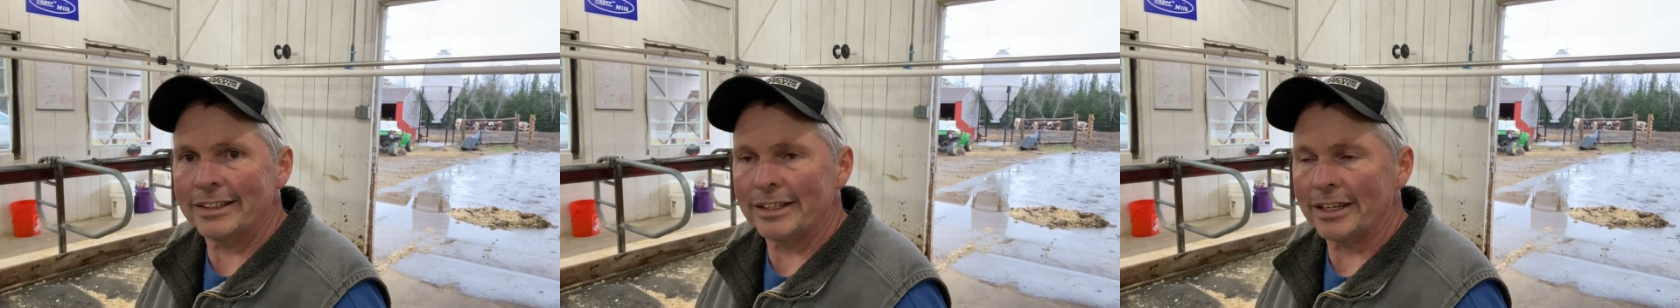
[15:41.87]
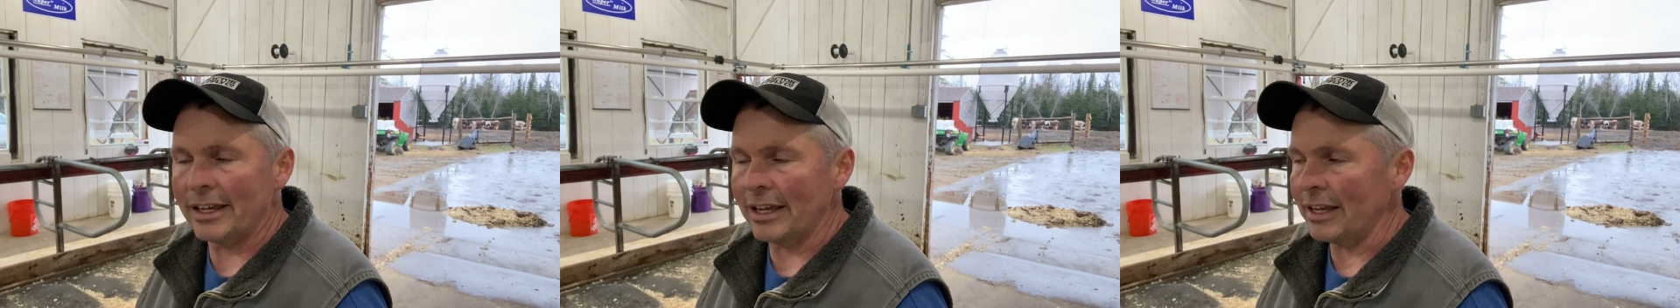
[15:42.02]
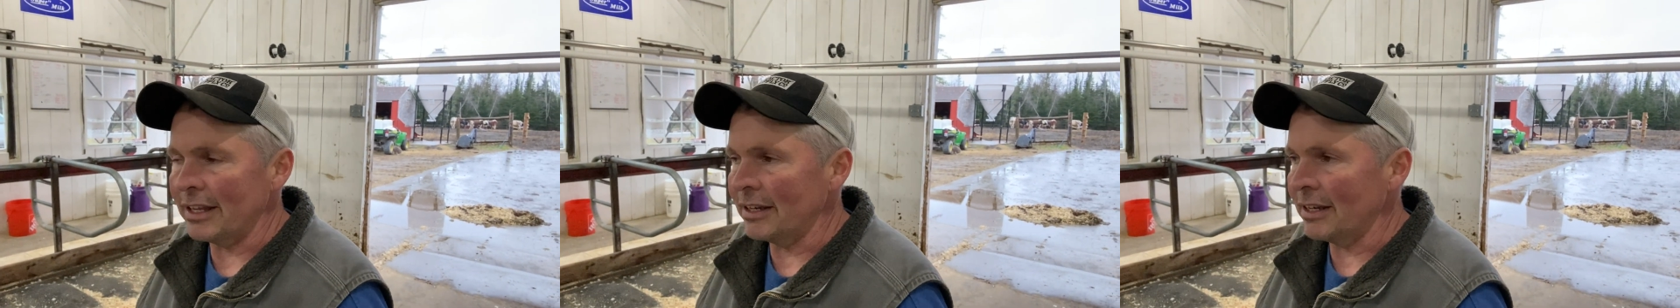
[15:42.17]

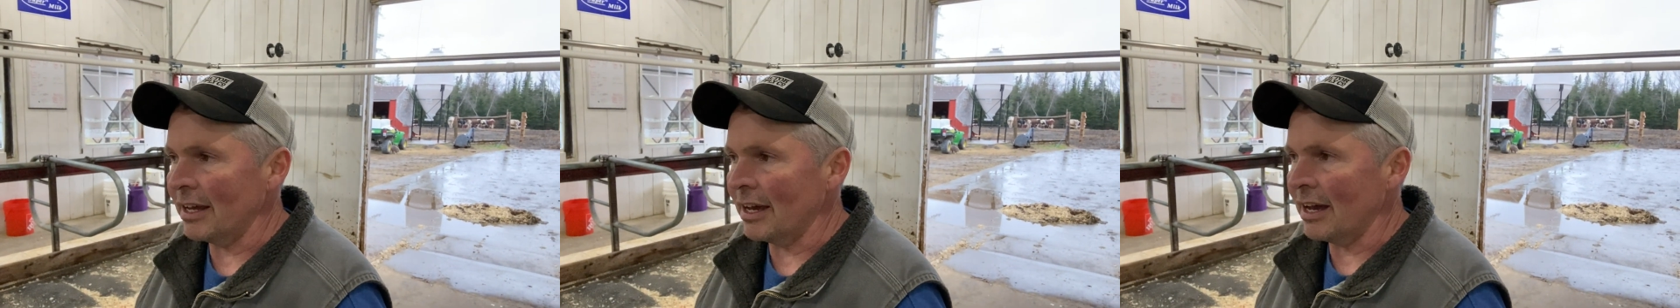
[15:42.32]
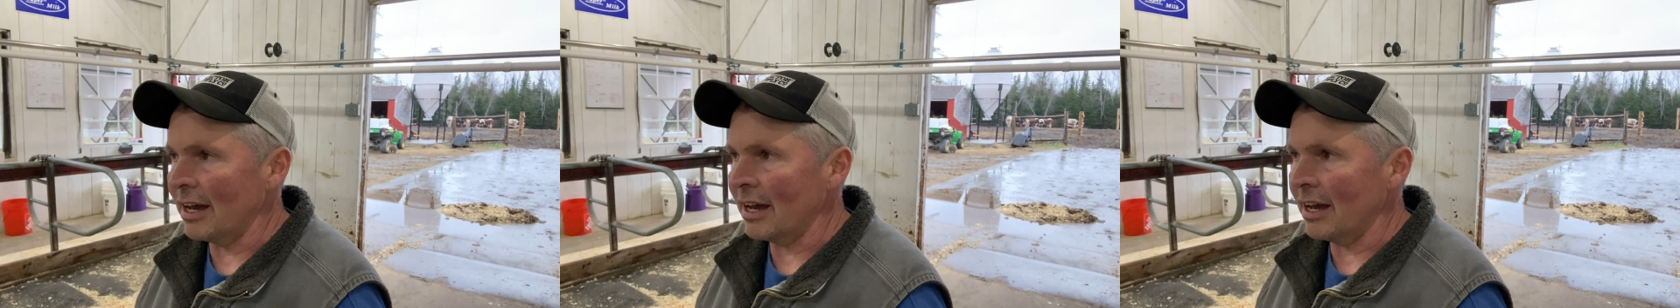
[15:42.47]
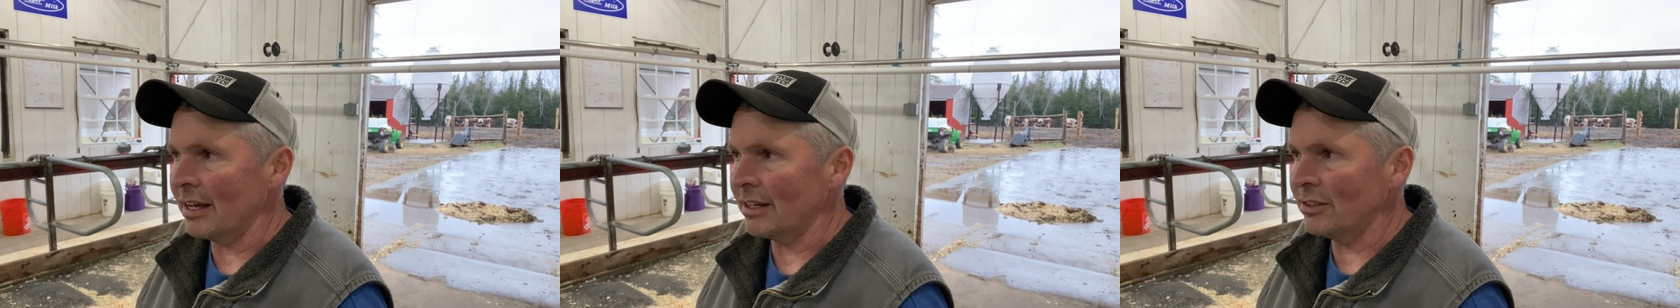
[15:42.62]
and
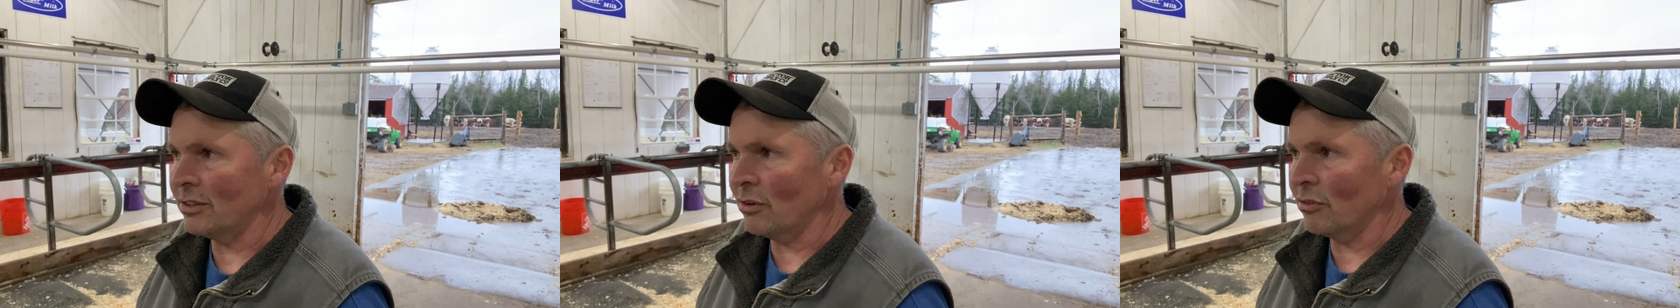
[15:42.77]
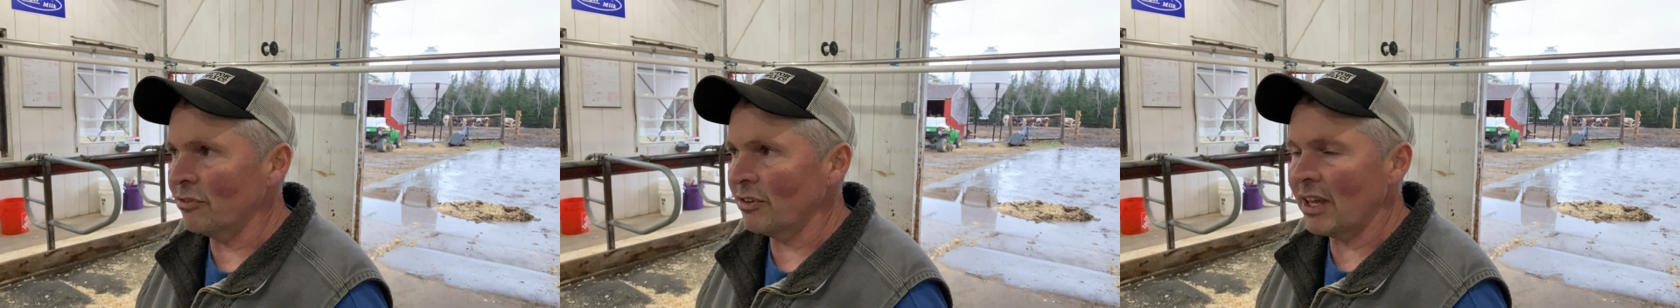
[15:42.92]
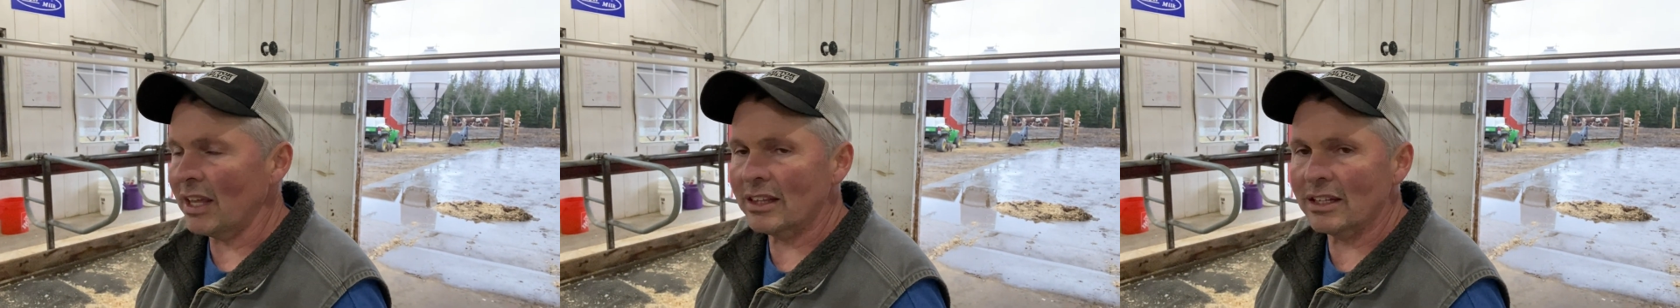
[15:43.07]
don't
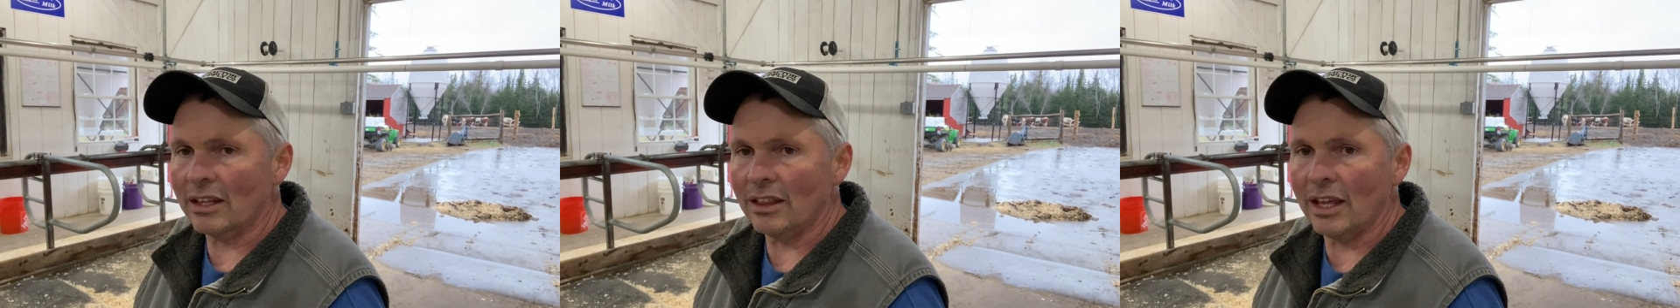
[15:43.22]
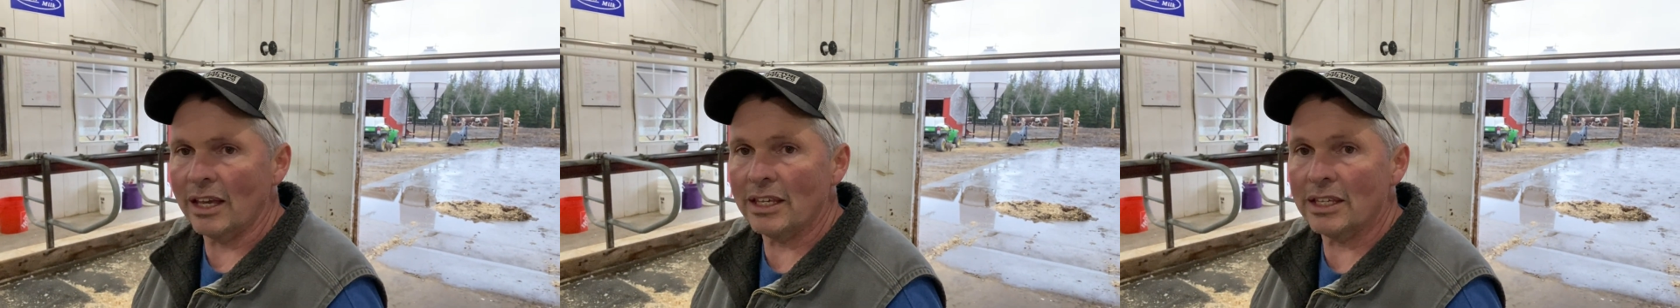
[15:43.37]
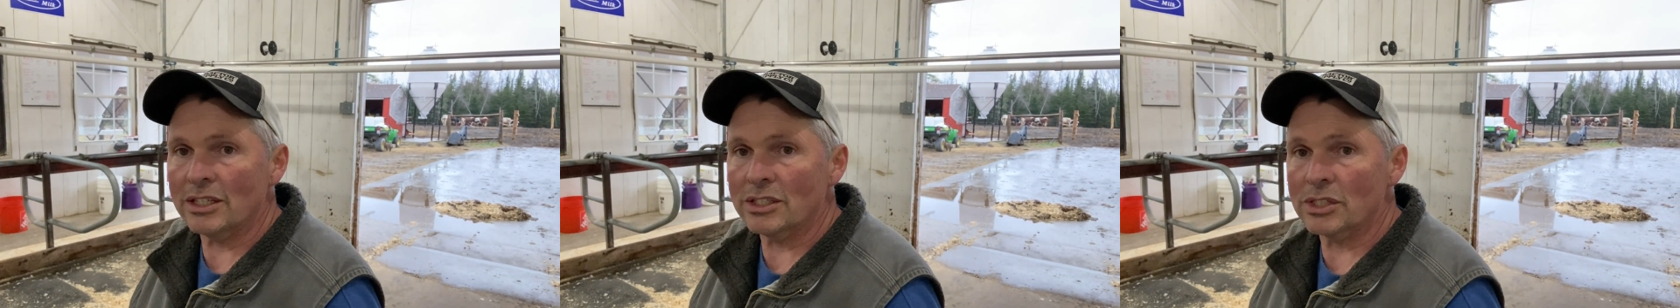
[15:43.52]
forget to
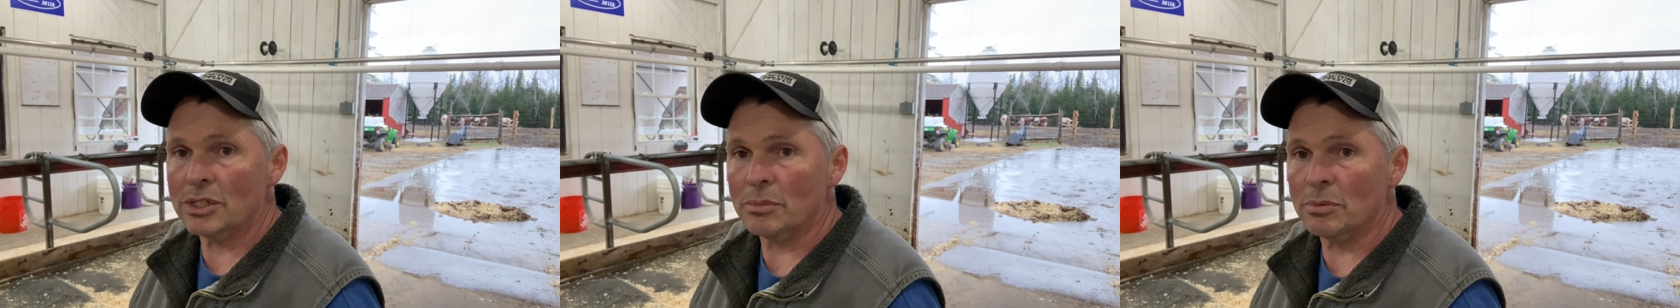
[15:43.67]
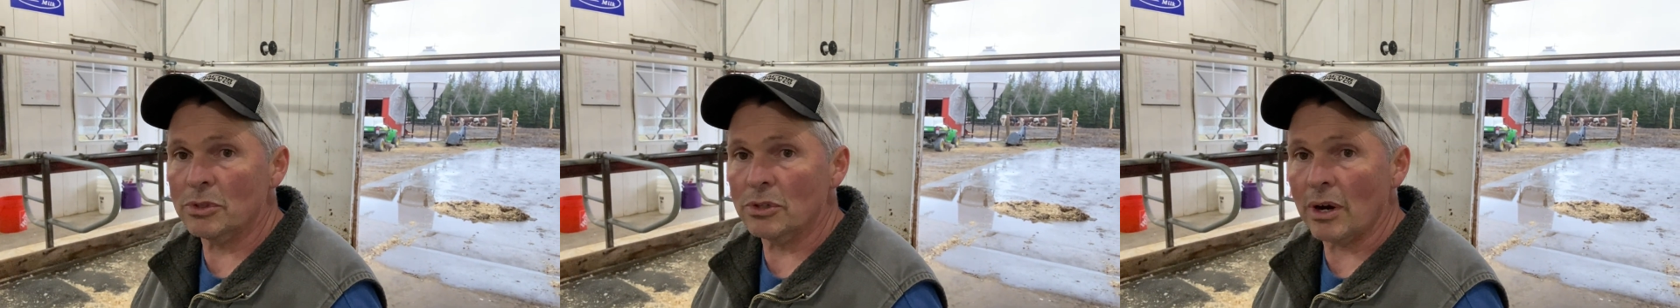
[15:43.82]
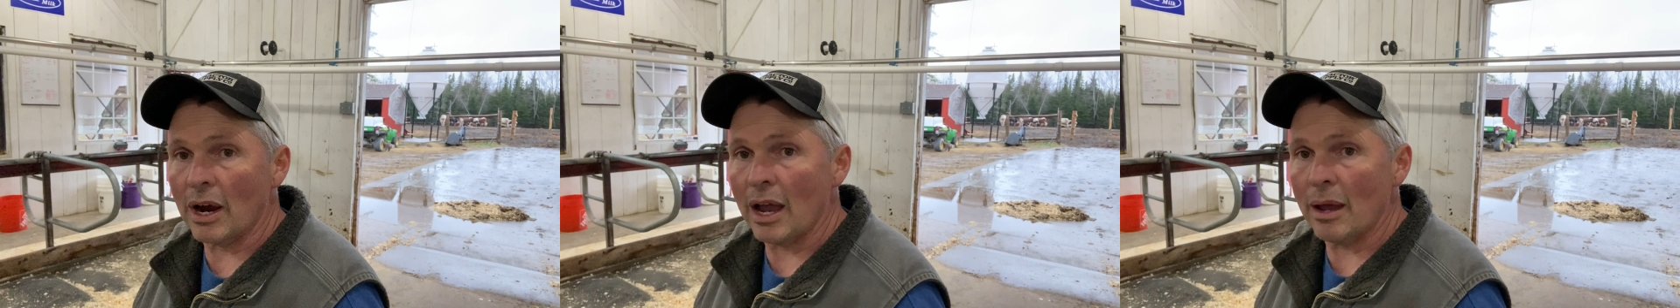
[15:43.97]
like and
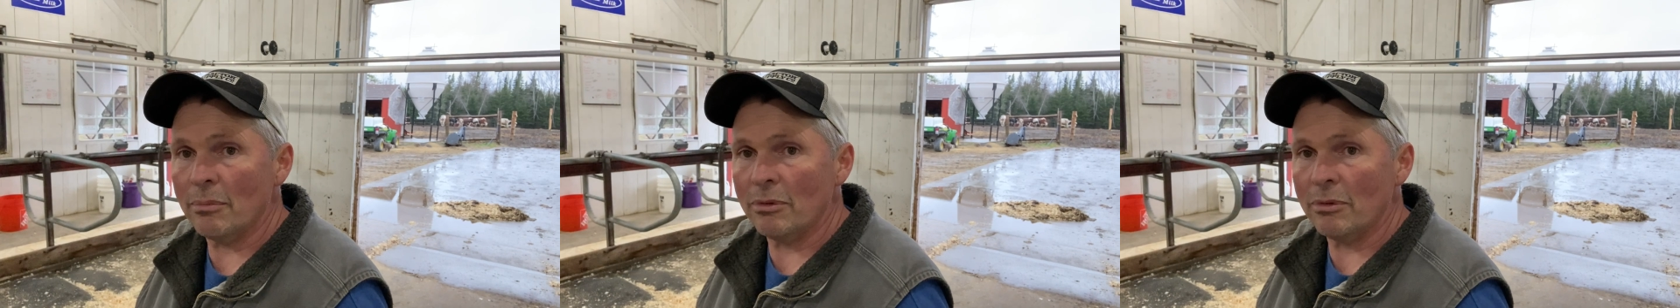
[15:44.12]
subscribe